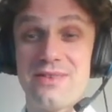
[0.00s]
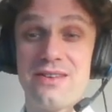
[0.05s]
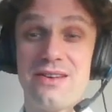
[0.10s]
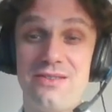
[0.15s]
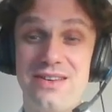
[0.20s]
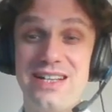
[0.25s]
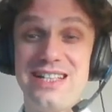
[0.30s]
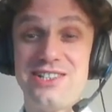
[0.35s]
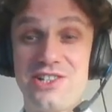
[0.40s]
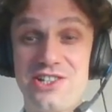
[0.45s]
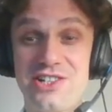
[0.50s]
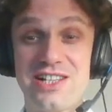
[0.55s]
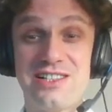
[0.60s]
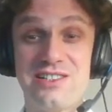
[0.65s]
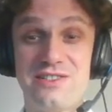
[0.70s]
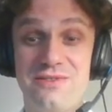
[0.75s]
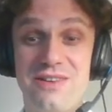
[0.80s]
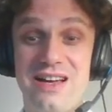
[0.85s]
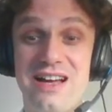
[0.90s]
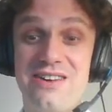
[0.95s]
research
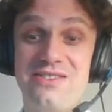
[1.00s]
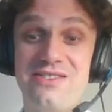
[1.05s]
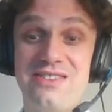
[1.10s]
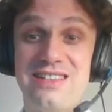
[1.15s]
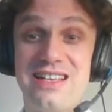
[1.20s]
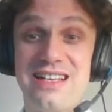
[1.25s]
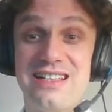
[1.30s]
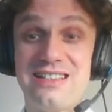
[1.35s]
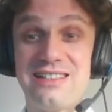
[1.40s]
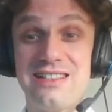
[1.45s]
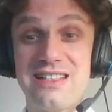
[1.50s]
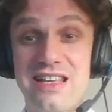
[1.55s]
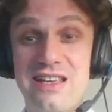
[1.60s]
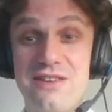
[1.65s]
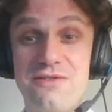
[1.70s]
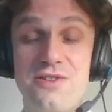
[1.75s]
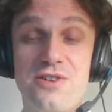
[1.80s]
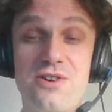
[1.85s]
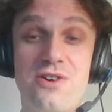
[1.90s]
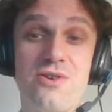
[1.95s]
has found that
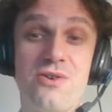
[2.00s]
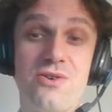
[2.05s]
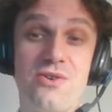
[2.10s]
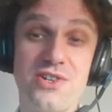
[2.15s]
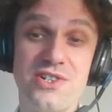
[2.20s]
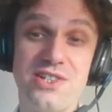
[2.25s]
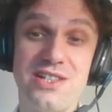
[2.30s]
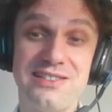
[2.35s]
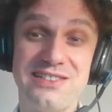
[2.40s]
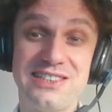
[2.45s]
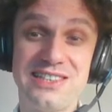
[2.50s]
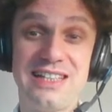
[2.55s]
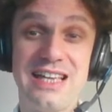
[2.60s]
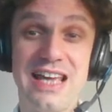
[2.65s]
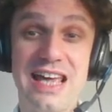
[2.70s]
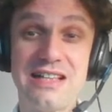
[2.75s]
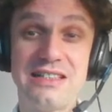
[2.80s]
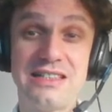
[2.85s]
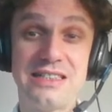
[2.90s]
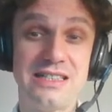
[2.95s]
if your ordinal
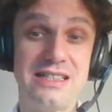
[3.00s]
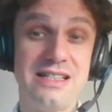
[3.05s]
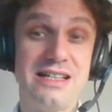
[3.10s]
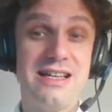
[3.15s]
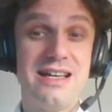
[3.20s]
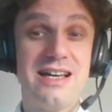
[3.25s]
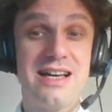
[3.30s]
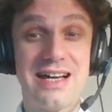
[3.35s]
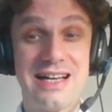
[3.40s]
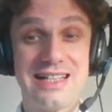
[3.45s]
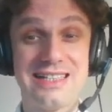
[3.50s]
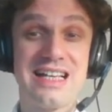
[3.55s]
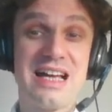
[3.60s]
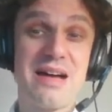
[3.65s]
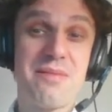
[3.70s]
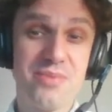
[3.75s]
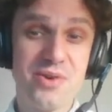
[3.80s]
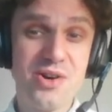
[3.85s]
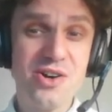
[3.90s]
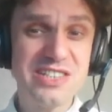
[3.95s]
scale has
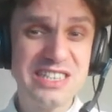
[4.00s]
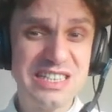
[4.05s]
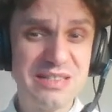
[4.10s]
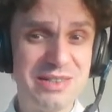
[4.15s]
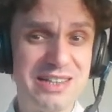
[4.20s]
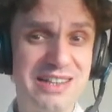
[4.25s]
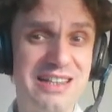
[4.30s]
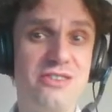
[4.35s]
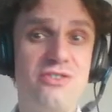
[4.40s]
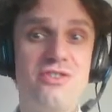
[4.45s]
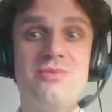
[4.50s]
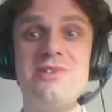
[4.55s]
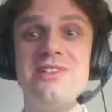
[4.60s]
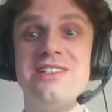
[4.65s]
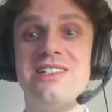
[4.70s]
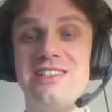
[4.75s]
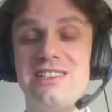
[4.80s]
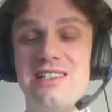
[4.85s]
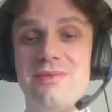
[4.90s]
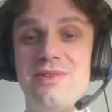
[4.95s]
approximately normal
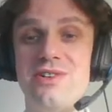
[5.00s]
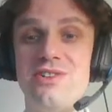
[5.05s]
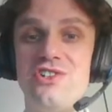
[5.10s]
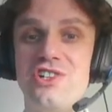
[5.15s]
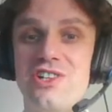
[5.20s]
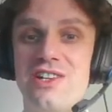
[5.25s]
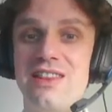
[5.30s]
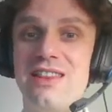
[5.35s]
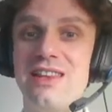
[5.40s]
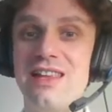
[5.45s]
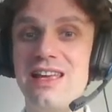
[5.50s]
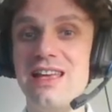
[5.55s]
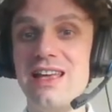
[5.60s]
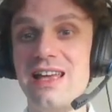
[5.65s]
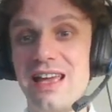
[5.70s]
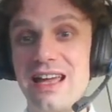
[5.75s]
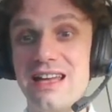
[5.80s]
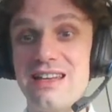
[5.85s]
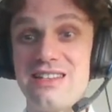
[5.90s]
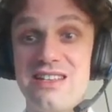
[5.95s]
distribution,
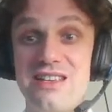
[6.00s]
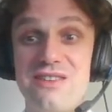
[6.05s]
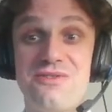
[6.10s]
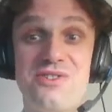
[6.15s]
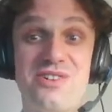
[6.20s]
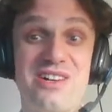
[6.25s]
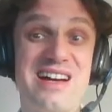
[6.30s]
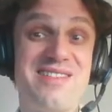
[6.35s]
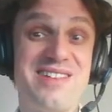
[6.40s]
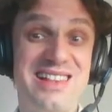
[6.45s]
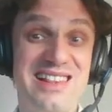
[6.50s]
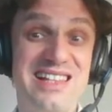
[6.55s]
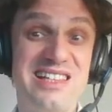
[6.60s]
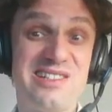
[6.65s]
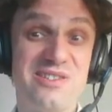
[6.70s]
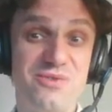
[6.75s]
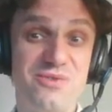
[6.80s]
and if you have at least